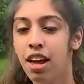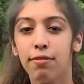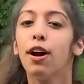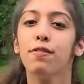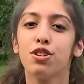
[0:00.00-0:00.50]
If
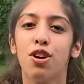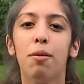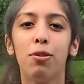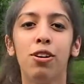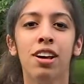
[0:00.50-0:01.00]
you're having
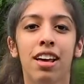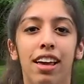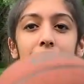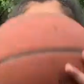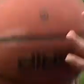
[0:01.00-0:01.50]
trouble
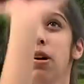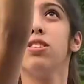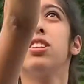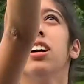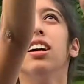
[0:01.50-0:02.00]
getting the ball
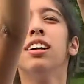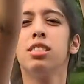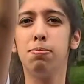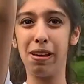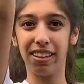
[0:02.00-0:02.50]
to
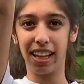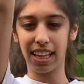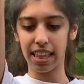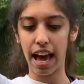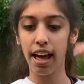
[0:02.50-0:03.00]
spin like
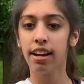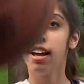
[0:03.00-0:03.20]
that,